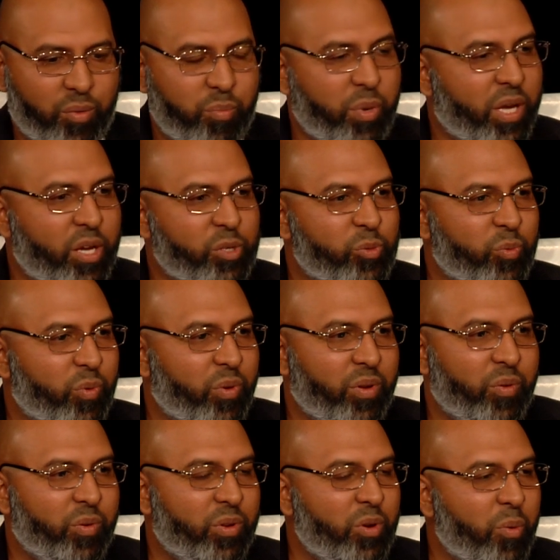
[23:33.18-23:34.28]
Because
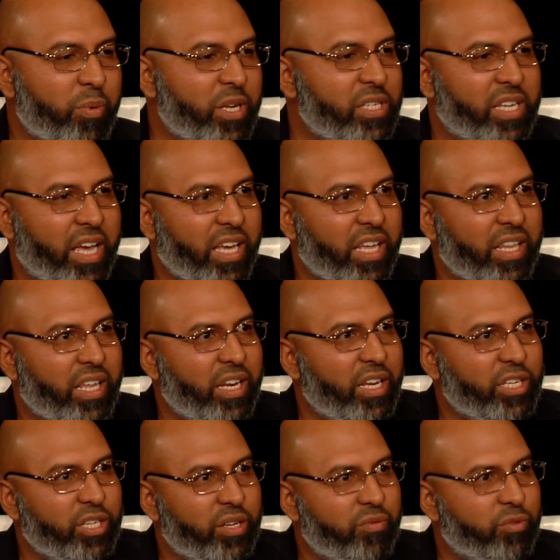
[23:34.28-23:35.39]
nobody's taking the
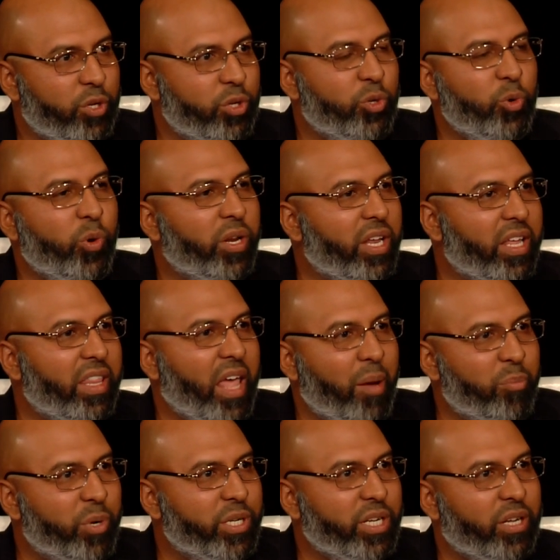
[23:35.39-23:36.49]
initiative to do it in
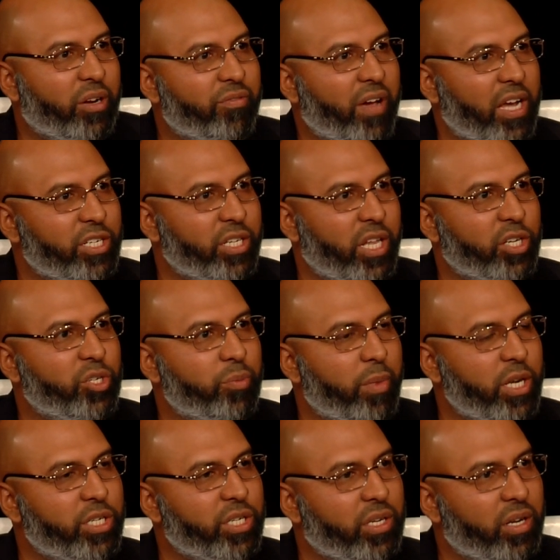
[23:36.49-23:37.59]
that particular fashion that you
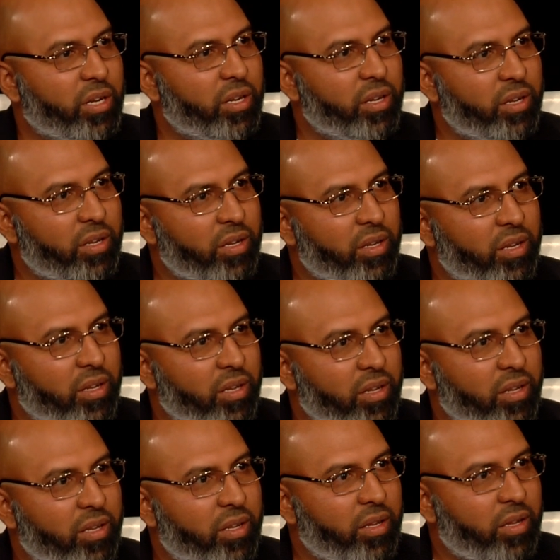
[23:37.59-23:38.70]
mentioned. Why not?
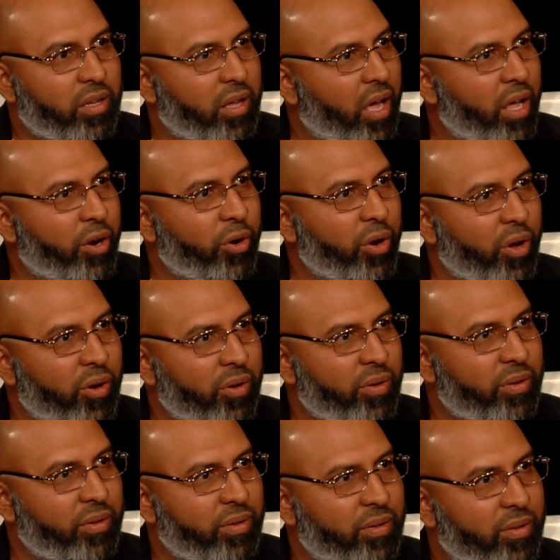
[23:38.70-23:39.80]
I don't know.
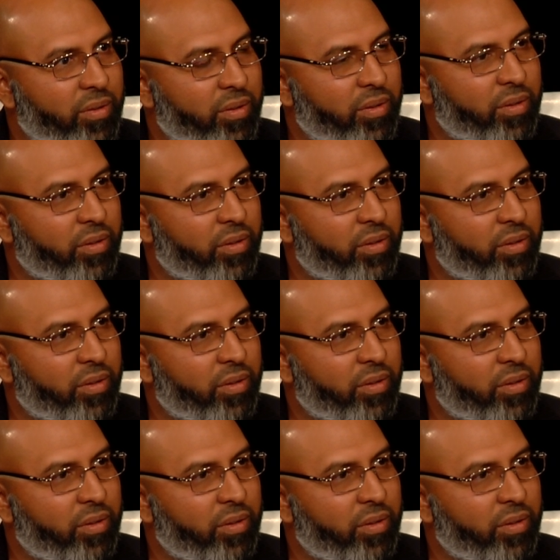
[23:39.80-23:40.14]
You don't